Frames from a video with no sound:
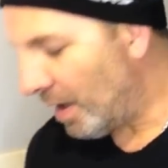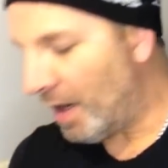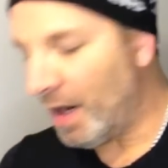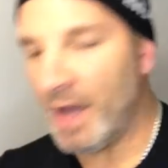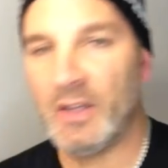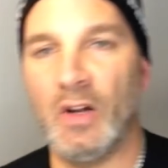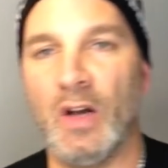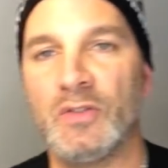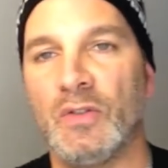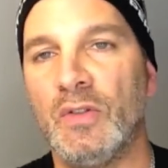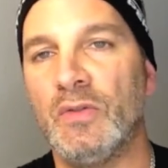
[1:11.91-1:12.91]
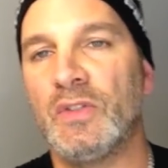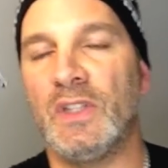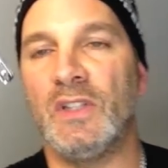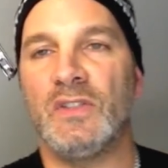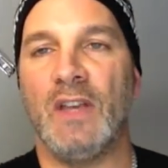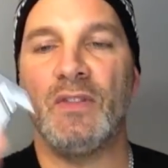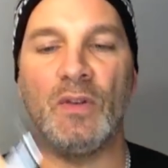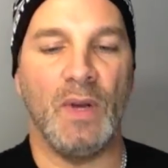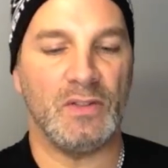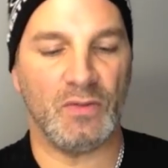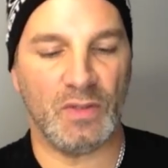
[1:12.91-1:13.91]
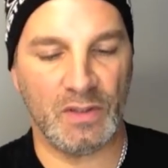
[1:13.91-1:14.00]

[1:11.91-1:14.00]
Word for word: uh, I can also use the safety razor.